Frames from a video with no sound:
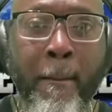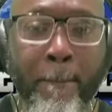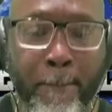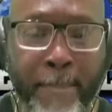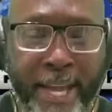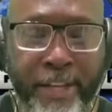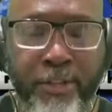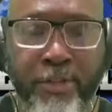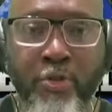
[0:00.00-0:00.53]

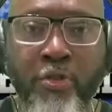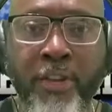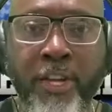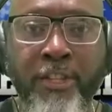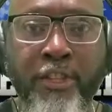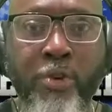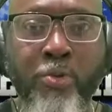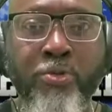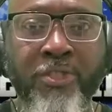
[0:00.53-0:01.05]
Make sure
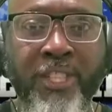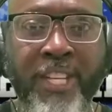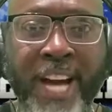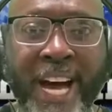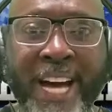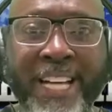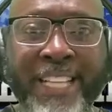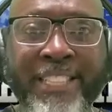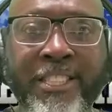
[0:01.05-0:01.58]
that those
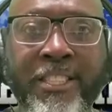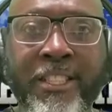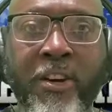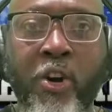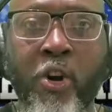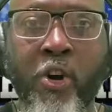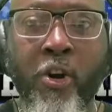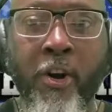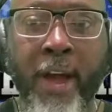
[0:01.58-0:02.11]
guys
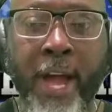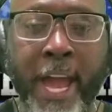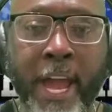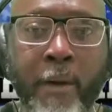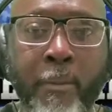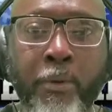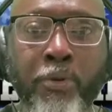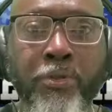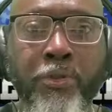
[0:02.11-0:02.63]
are
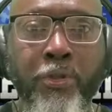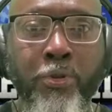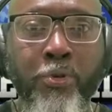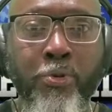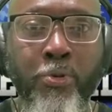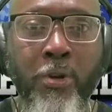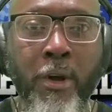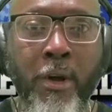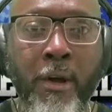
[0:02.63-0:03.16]
able
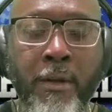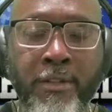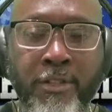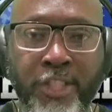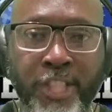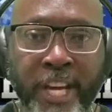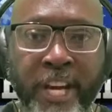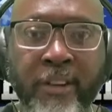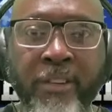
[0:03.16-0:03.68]
to
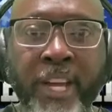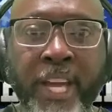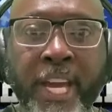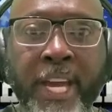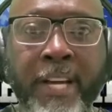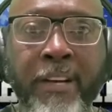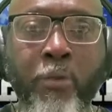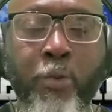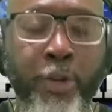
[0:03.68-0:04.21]
gel
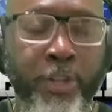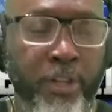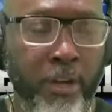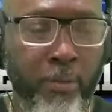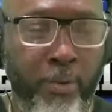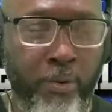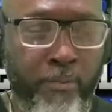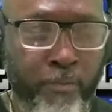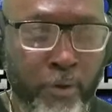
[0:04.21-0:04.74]
in with
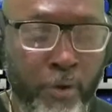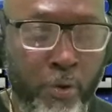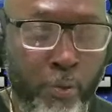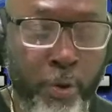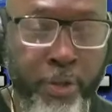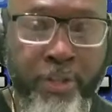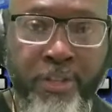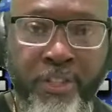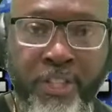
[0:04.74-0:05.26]
the
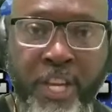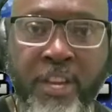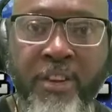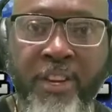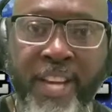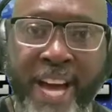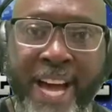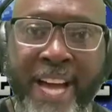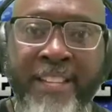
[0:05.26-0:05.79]
with the senior
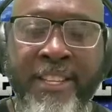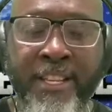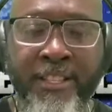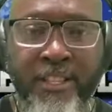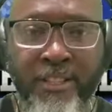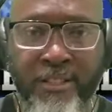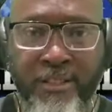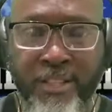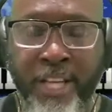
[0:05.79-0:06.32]
guys. That
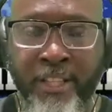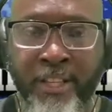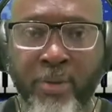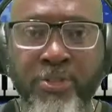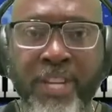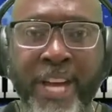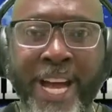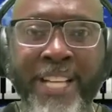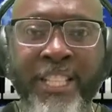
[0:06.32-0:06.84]
the, that
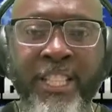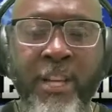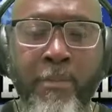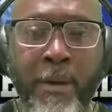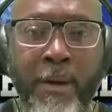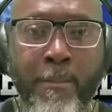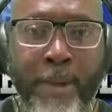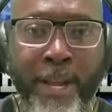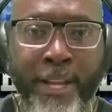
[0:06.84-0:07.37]
those guys can
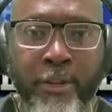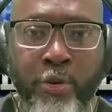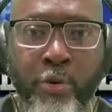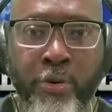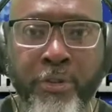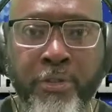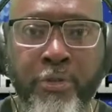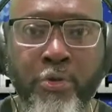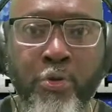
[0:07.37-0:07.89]
be
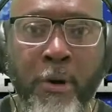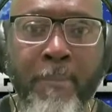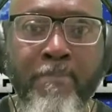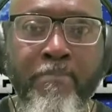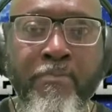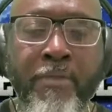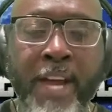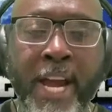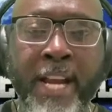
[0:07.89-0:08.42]
mentors to them,
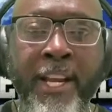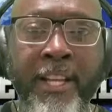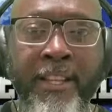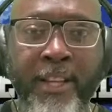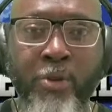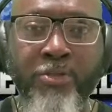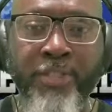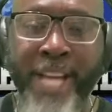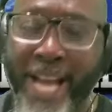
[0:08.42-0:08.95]
and that
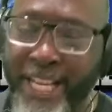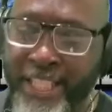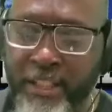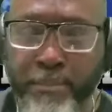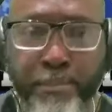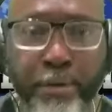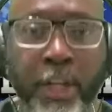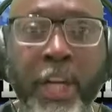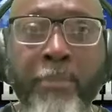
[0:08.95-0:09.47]
those guys
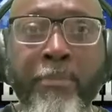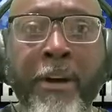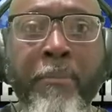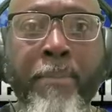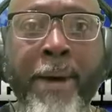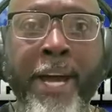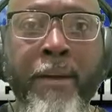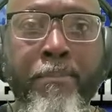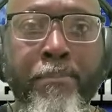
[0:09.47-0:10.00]
can pull them
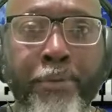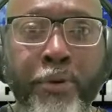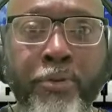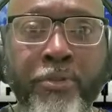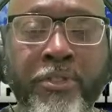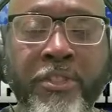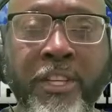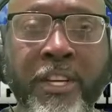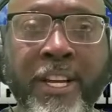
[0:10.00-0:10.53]
up by the
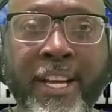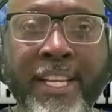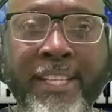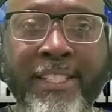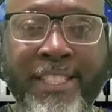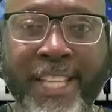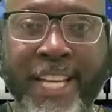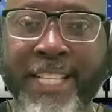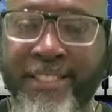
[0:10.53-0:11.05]
boots
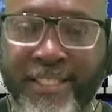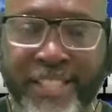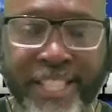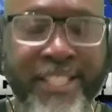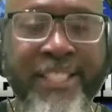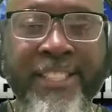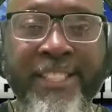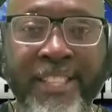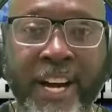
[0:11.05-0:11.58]
and says
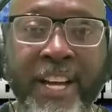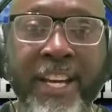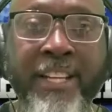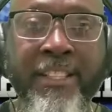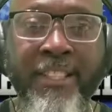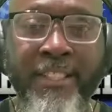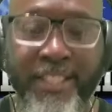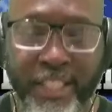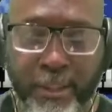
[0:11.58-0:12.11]
this is
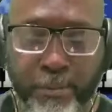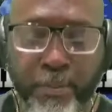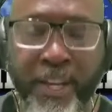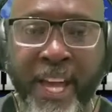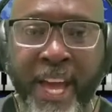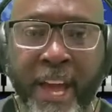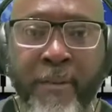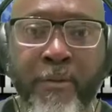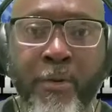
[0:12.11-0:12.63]
un- this
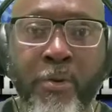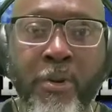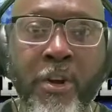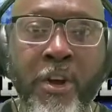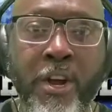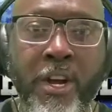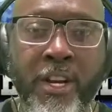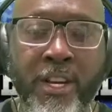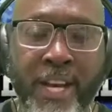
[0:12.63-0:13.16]
behavior
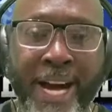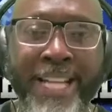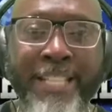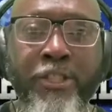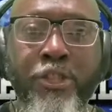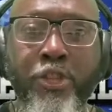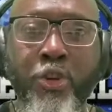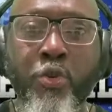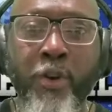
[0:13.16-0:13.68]

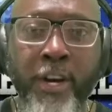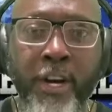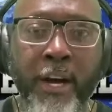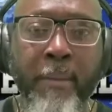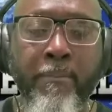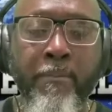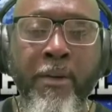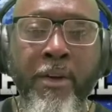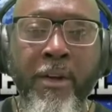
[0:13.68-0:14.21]
not showing
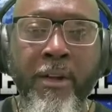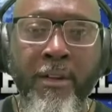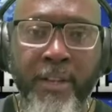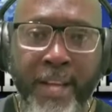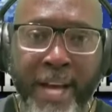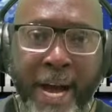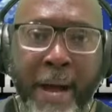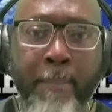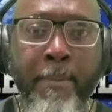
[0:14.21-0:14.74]
up,
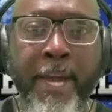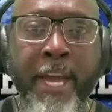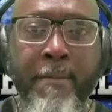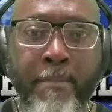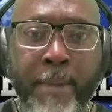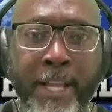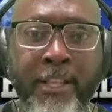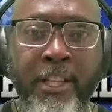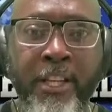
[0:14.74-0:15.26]
not
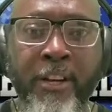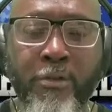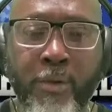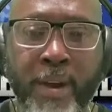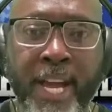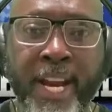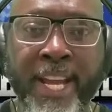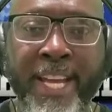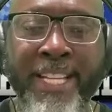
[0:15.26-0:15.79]
being mentally
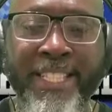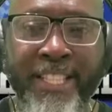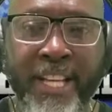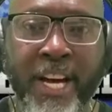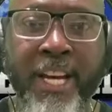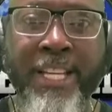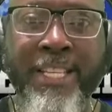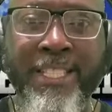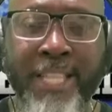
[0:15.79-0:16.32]
ready is
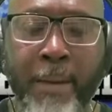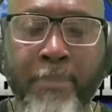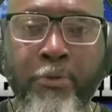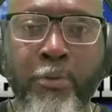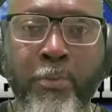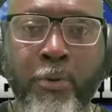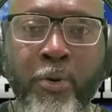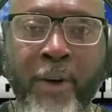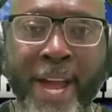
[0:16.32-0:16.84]

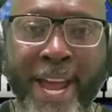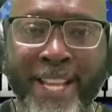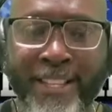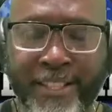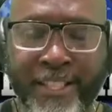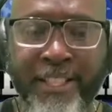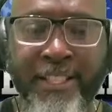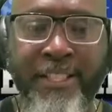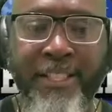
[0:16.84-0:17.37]
unacceptable
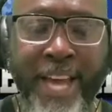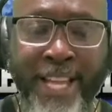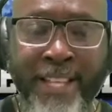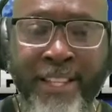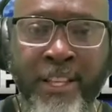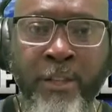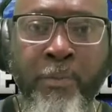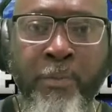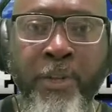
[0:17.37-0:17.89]
at this
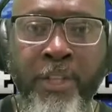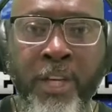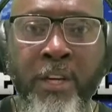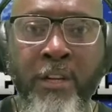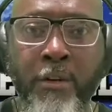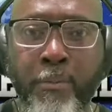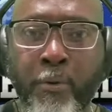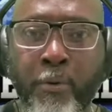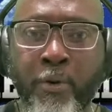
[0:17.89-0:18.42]
at this
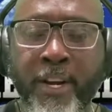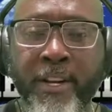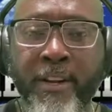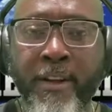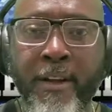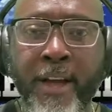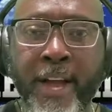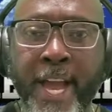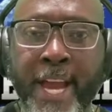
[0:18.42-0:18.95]
particular point
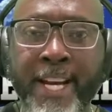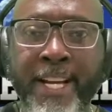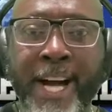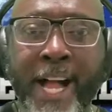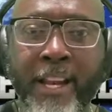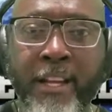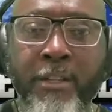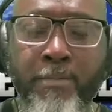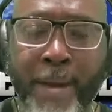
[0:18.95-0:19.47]
in
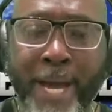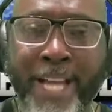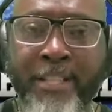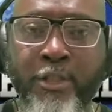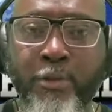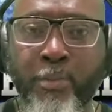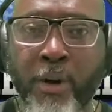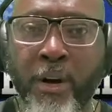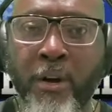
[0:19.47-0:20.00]
college
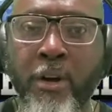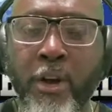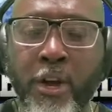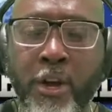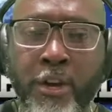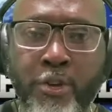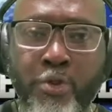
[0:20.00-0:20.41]
basketball.